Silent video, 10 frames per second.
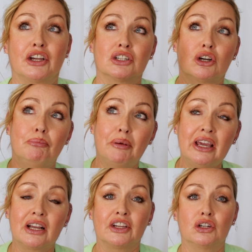Are you going to go
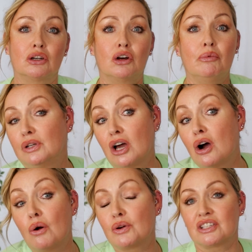big? Are you going to go
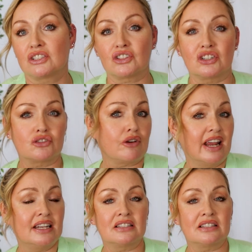low? Is it just a trend?